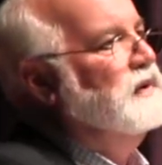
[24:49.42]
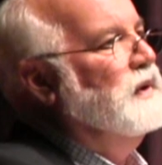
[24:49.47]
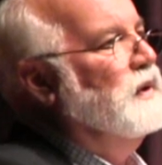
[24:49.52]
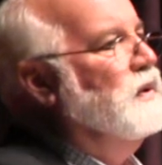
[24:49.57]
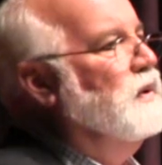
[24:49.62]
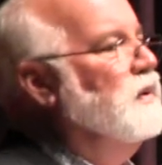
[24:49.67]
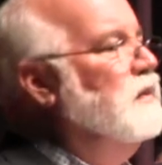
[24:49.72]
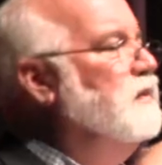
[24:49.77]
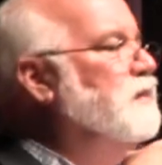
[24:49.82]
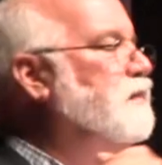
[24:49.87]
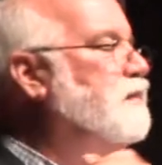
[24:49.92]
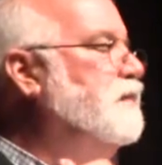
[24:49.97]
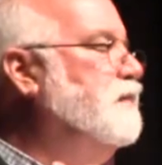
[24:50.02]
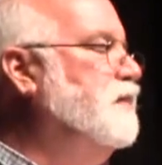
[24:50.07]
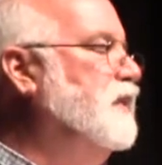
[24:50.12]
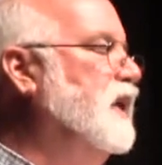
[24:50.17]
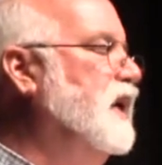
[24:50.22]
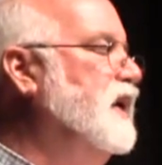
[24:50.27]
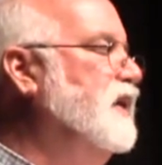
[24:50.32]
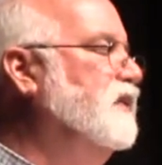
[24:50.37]
the whole
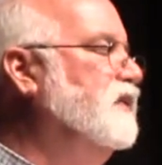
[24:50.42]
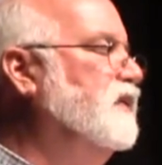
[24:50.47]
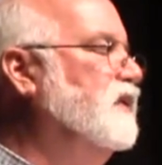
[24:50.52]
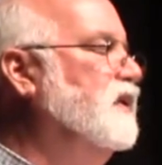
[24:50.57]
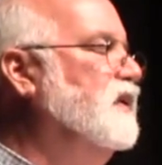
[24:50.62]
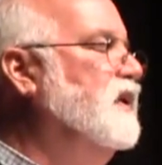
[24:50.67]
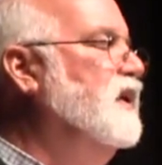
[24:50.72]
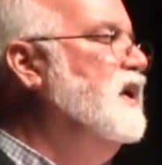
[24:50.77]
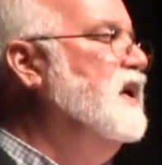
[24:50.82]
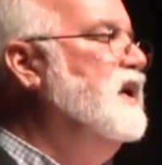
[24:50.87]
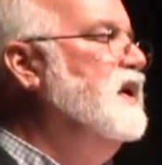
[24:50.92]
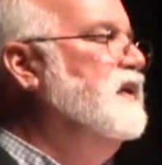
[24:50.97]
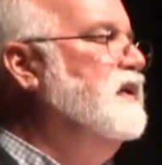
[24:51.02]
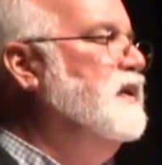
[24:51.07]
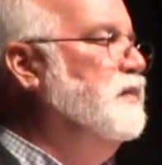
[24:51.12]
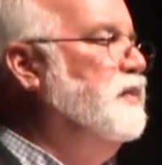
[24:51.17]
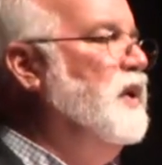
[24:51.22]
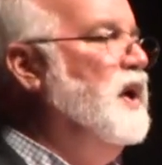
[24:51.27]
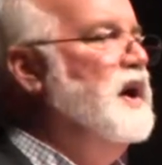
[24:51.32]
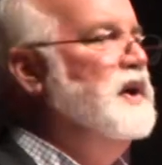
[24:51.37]
place,
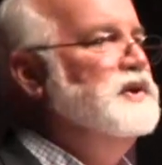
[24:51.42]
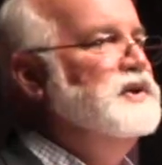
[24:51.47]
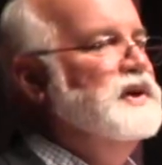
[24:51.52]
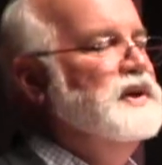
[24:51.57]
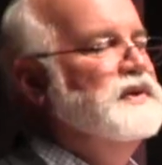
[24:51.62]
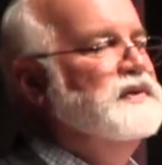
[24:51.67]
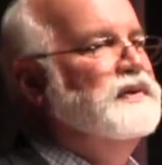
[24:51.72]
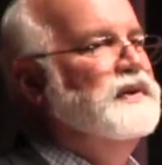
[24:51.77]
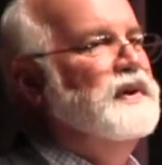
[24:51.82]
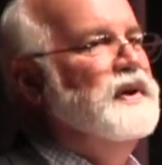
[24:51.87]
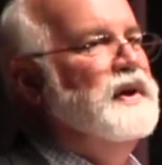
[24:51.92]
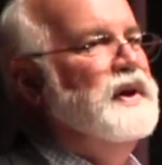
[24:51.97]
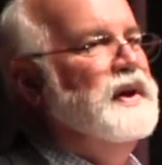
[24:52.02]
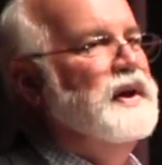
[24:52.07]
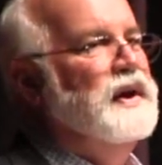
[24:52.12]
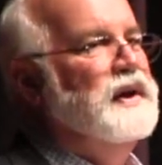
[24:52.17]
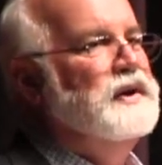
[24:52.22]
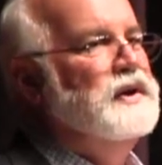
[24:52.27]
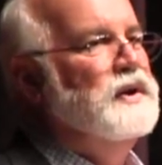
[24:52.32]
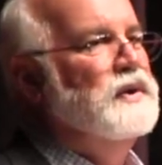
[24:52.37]
the projects,
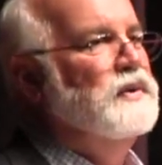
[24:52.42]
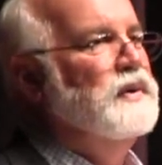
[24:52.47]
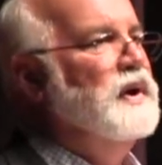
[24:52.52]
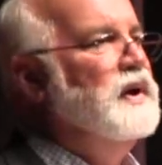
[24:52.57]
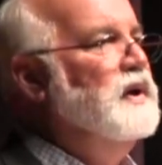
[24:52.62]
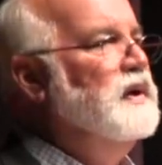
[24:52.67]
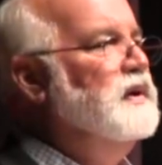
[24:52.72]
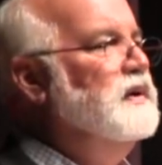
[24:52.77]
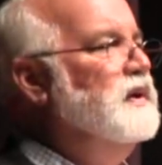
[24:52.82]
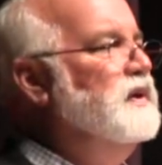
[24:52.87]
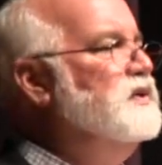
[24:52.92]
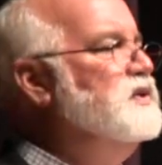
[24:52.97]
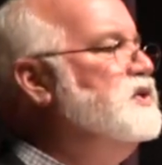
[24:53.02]
you know, in